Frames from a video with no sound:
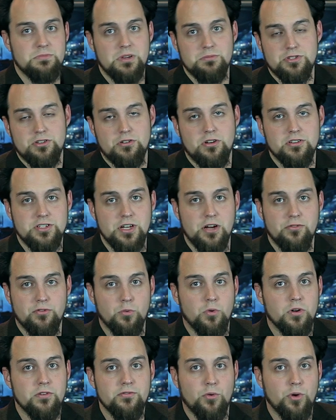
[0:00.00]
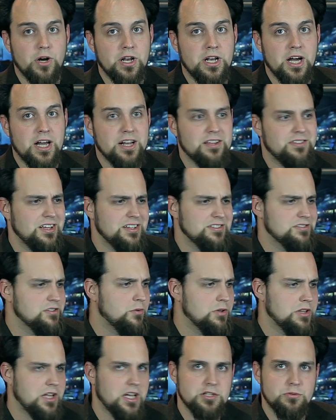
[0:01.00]
sometimes they're on sale for $149. I think I
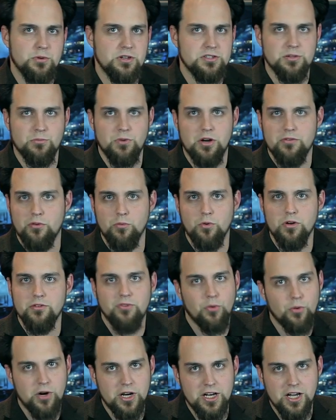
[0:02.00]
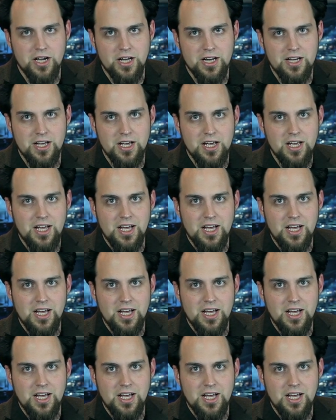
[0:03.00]
saw one last week somewhere for $149.